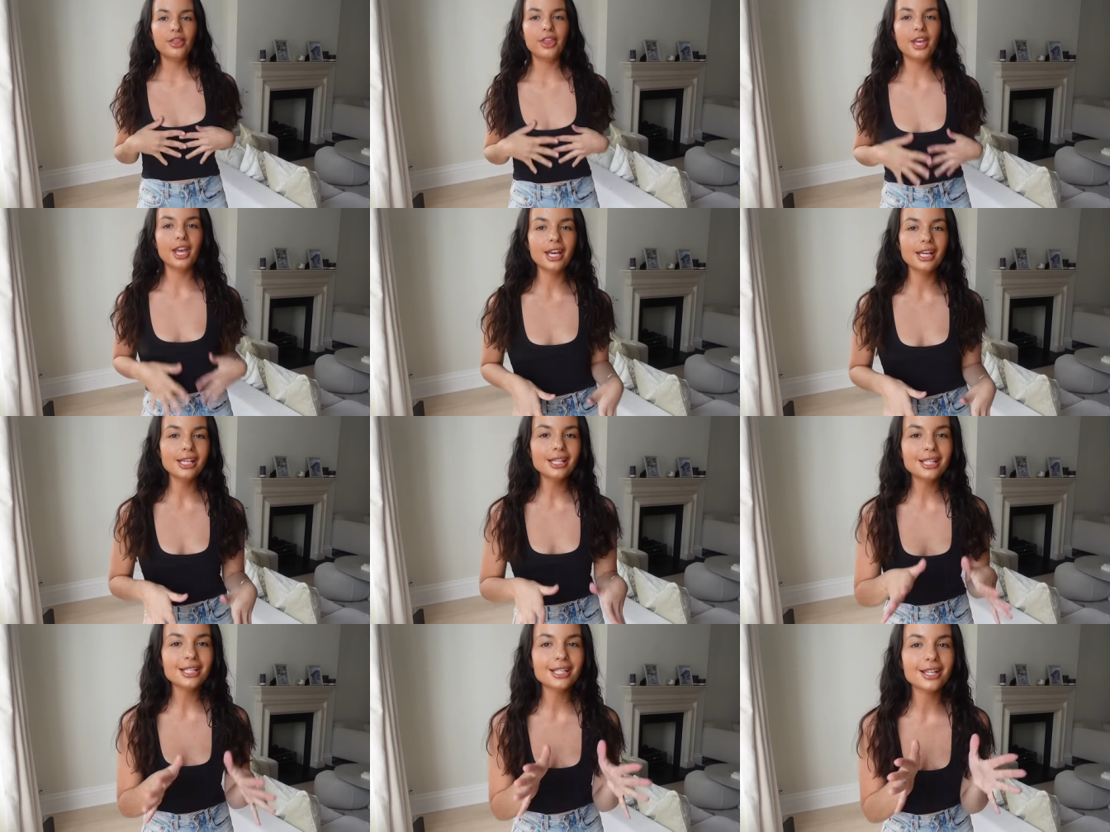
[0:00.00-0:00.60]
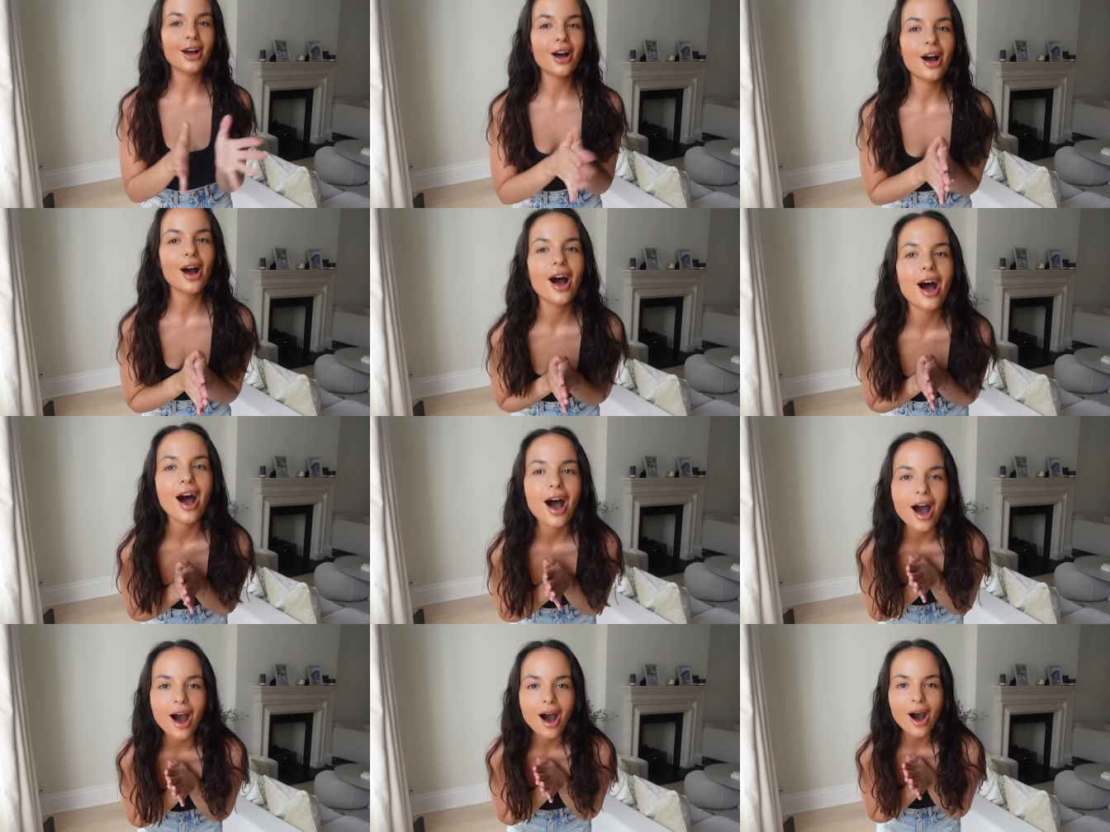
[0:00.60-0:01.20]
this
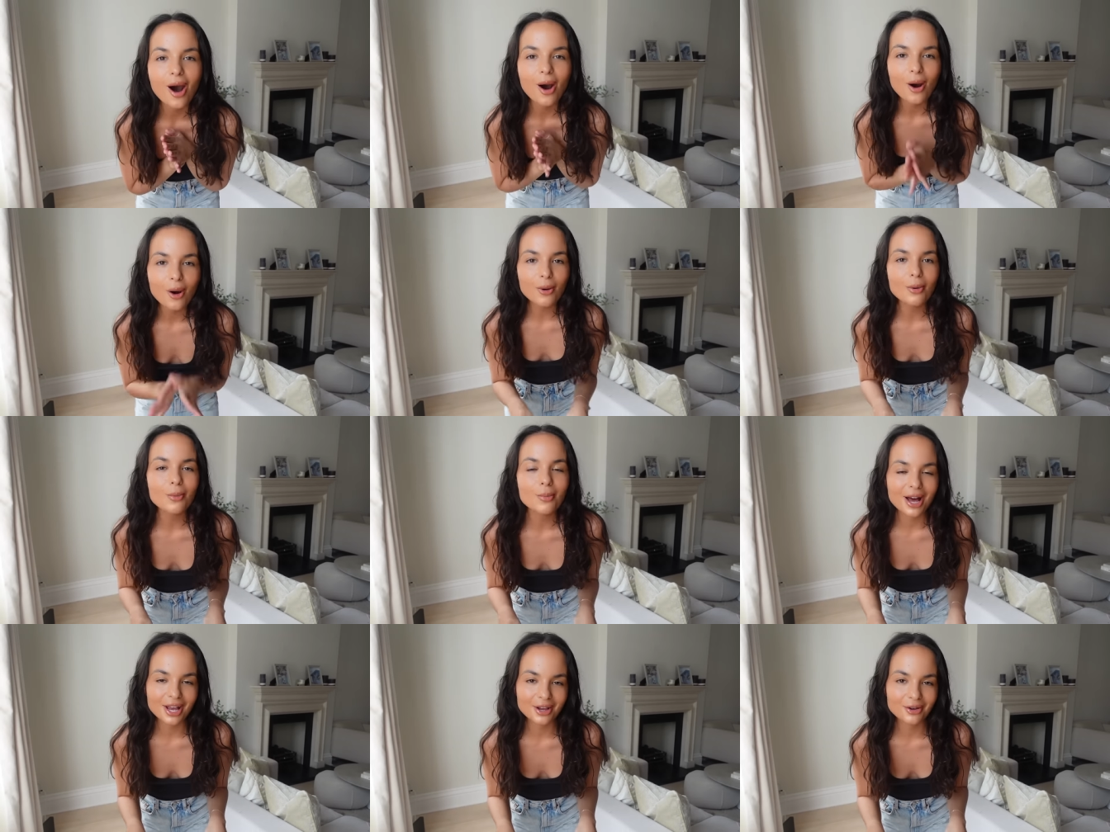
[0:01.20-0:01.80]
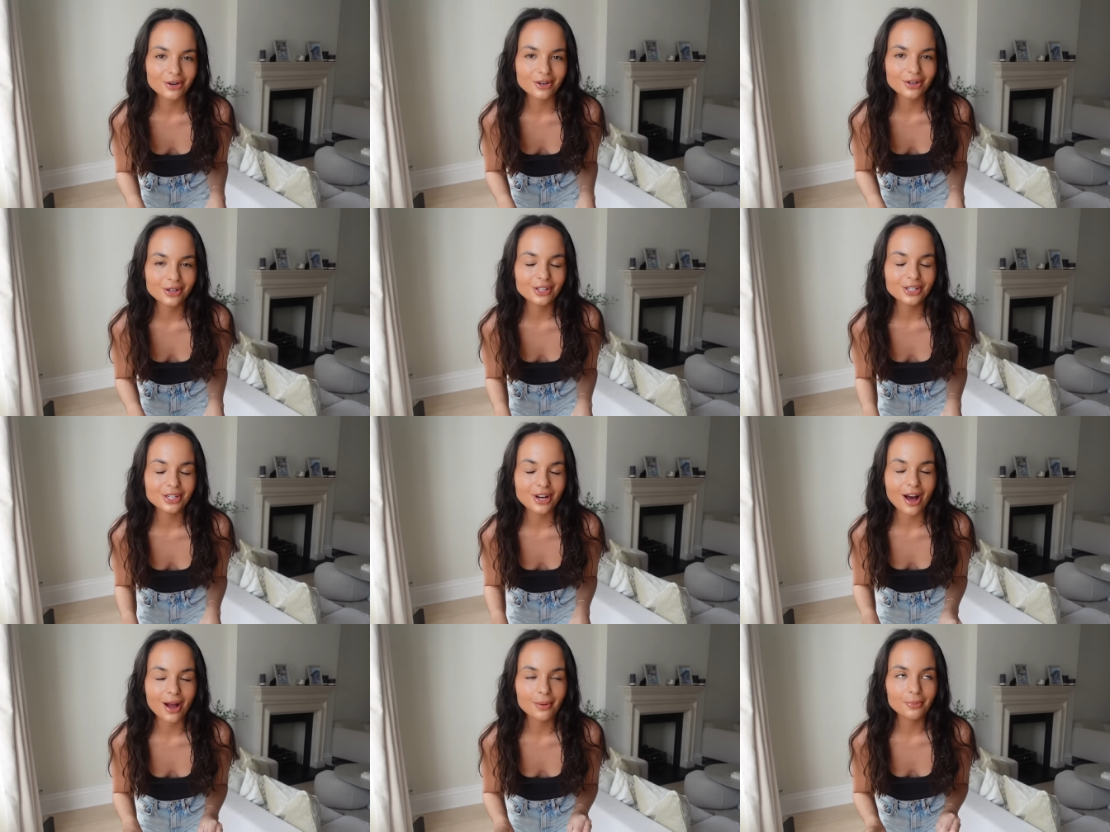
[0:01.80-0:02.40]
Oh my
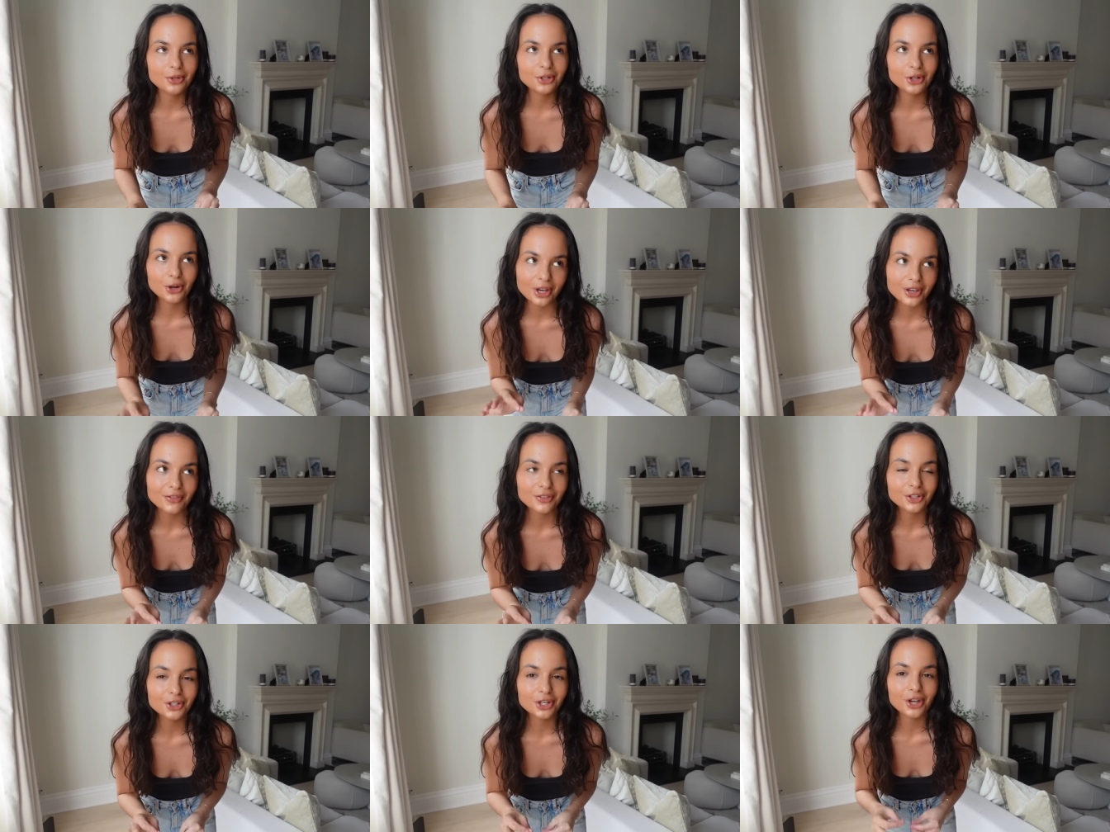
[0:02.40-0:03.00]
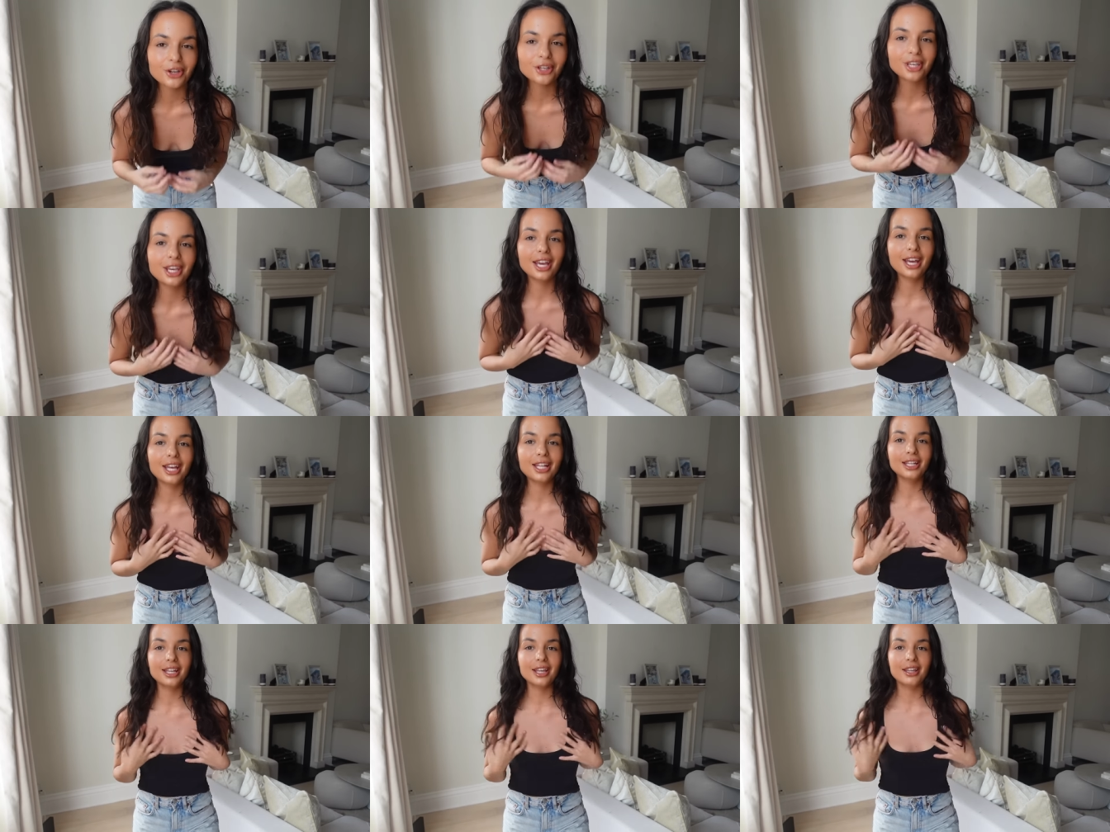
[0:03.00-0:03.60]
God, I'm not even
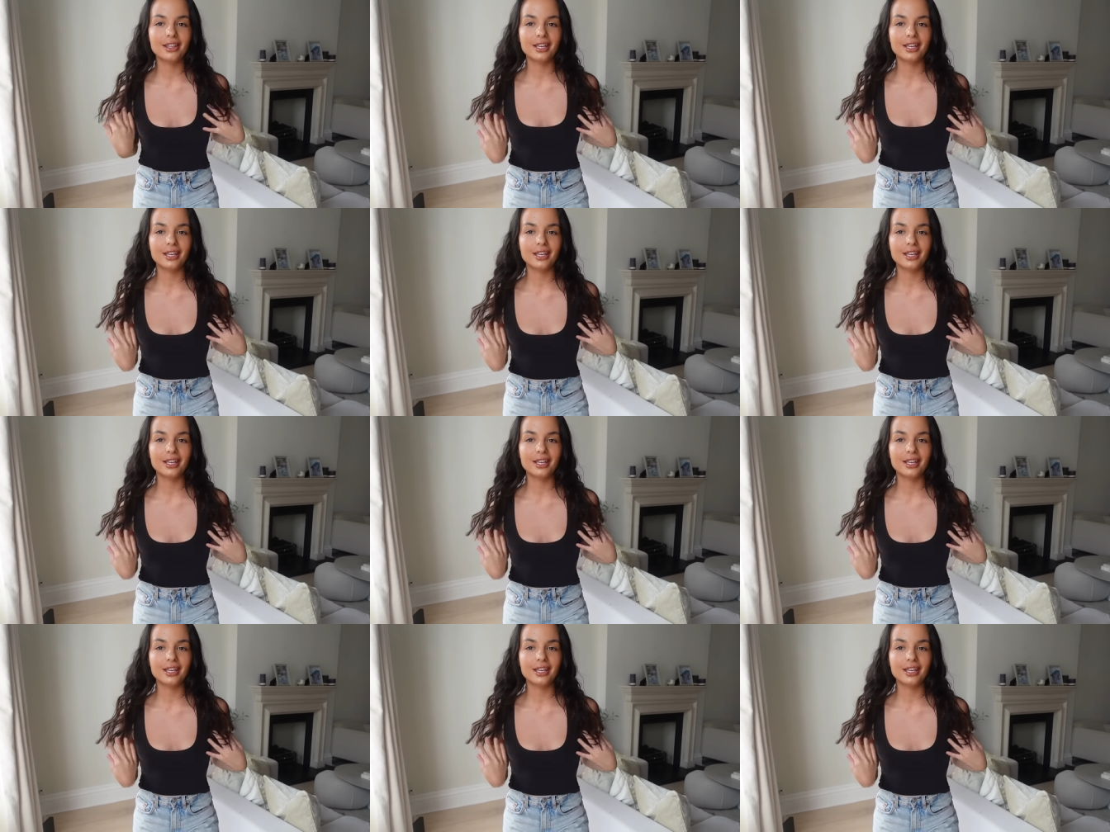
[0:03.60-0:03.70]
joking.